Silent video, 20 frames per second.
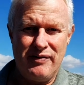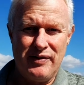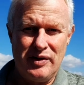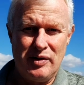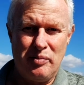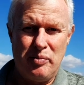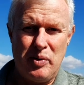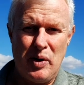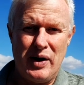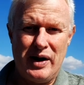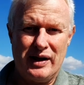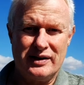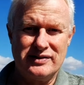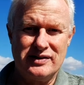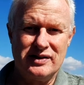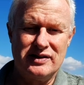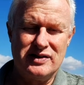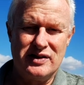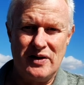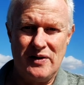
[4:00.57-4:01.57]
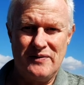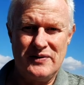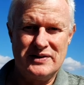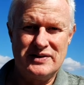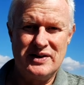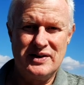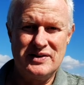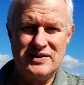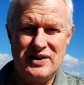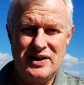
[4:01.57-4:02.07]
for the products and
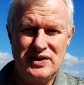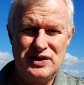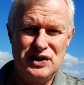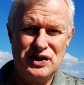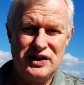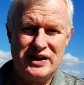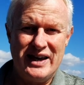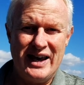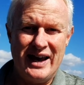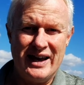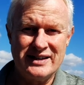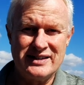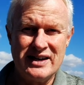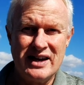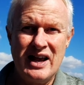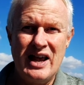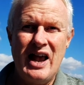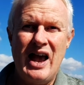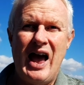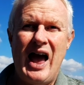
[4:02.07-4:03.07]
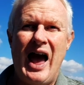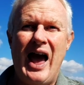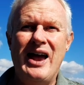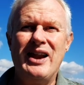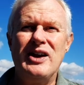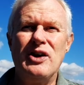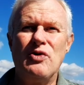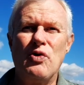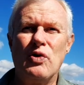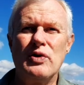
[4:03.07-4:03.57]
services that you get.
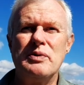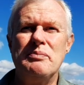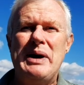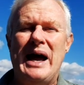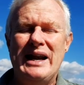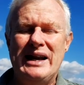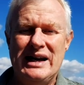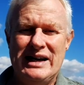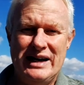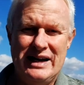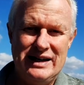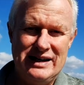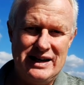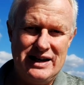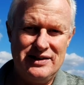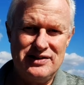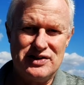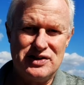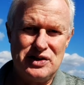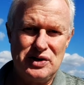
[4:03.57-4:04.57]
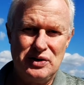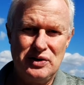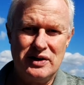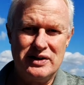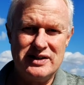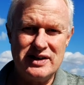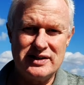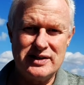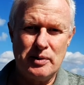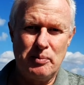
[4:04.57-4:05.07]
And it automatically leads to a
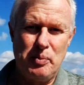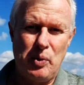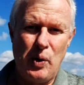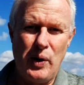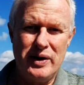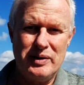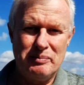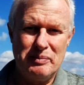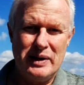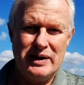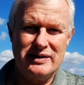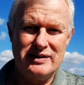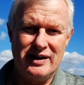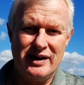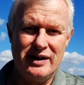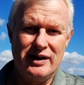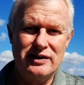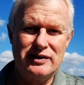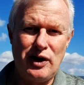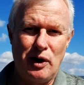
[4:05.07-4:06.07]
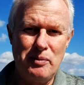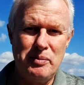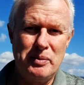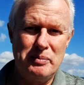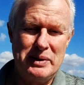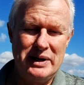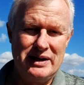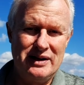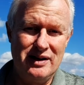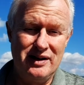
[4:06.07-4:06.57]
disappointment and a
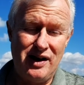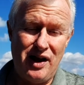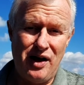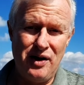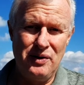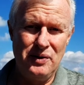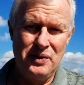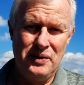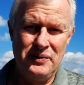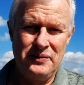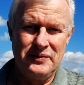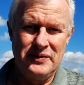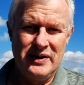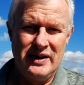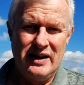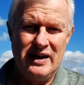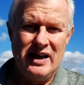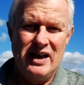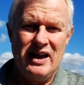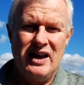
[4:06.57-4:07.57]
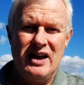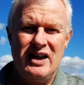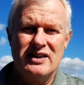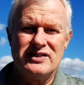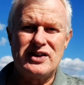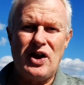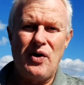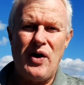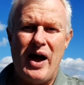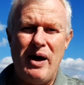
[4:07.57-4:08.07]
dopamine low.
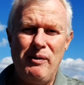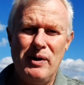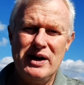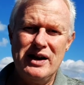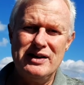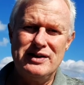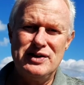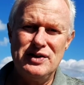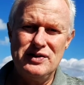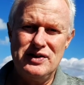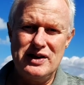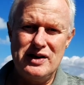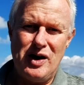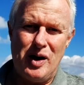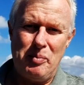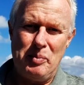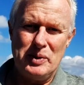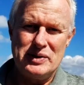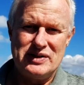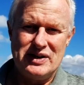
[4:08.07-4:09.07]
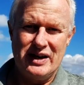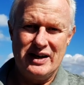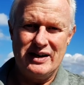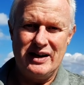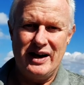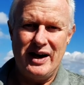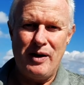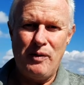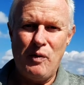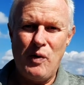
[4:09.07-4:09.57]
So I want to do the opposite
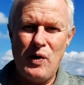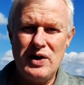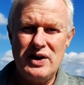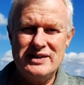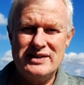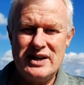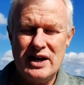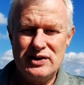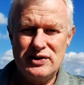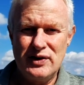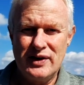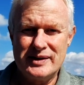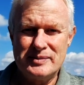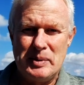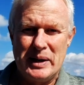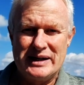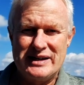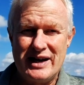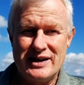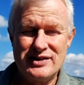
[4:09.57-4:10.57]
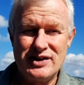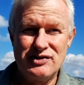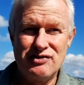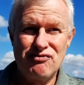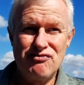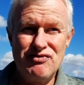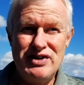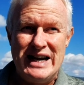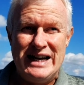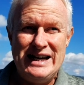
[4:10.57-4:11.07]
and I want to set your expectations
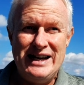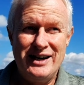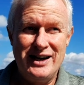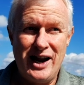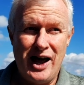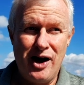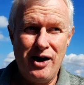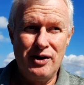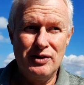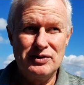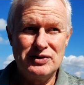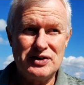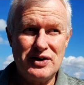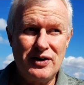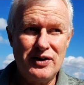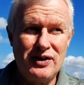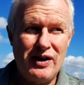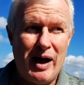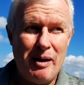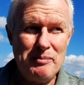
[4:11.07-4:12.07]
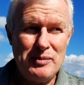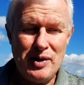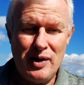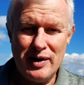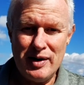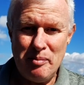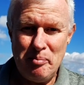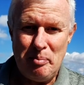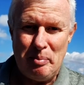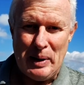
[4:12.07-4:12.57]
really low. So I'm
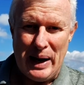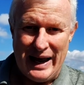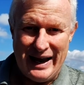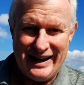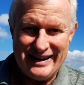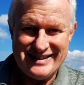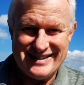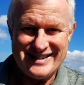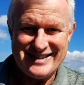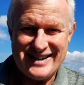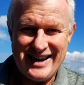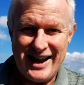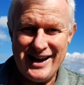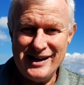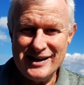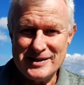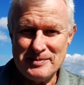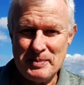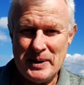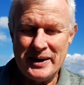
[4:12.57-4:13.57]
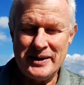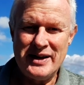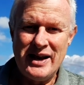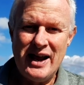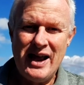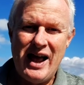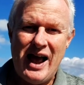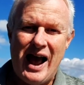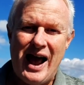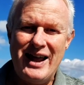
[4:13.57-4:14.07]
not a bad salesman.
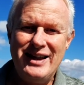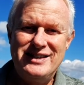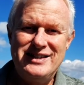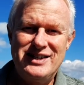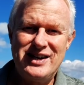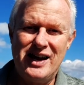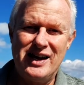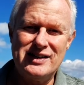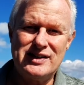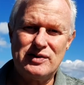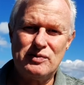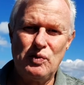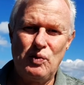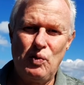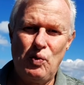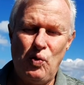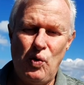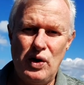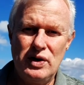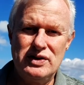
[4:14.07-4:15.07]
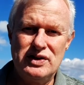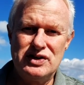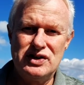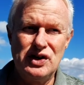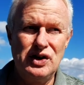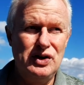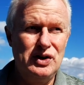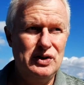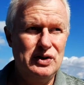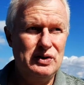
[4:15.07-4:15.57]
I just want
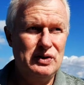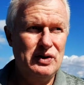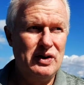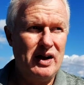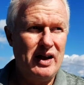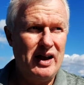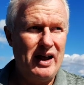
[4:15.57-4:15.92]
to